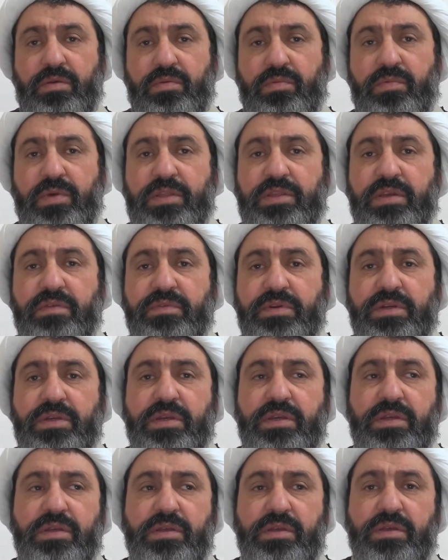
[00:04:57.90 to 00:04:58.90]
Whatever
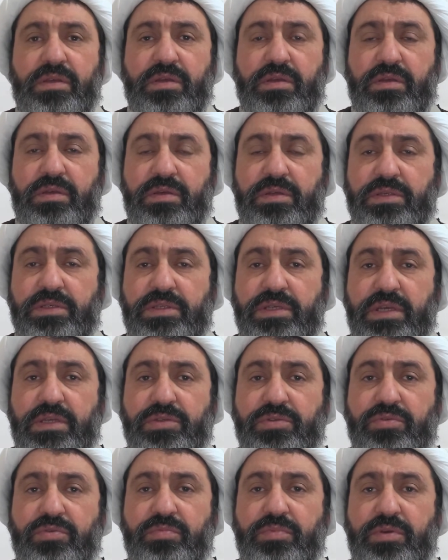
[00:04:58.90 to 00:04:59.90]
he
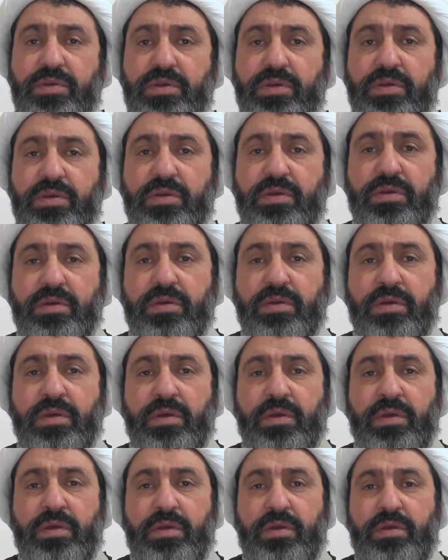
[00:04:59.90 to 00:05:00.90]
says to be
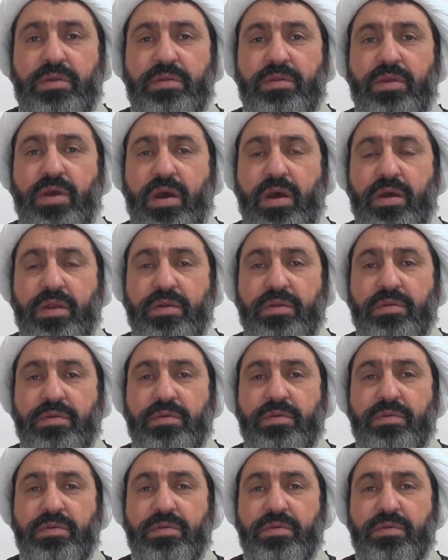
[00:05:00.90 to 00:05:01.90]

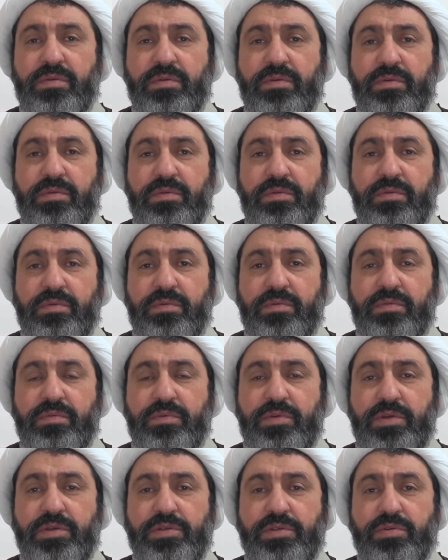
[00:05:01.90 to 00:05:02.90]
done
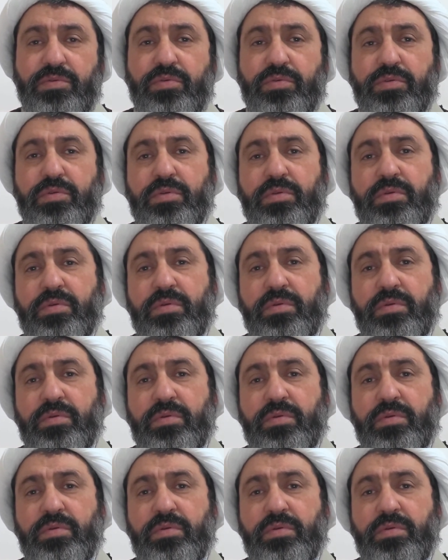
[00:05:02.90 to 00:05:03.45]
is good.